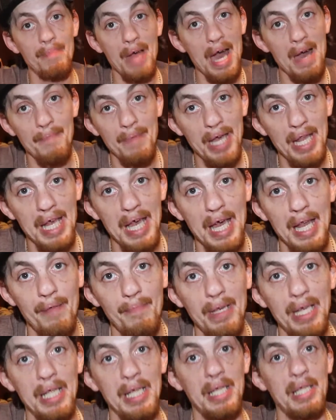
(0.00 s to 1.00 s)
Batman
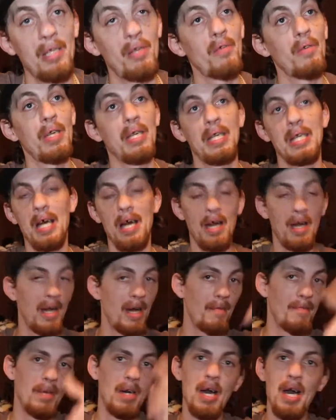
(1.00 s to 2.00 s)
animated series?
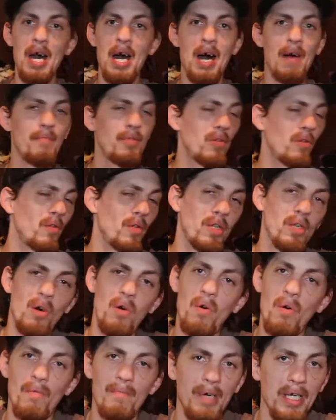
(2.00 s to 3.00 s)
I'm sure there's a
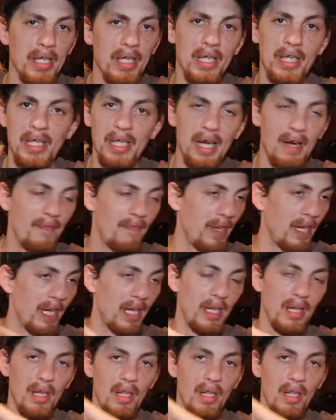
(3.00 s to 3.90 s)
whole bunch of stuff that,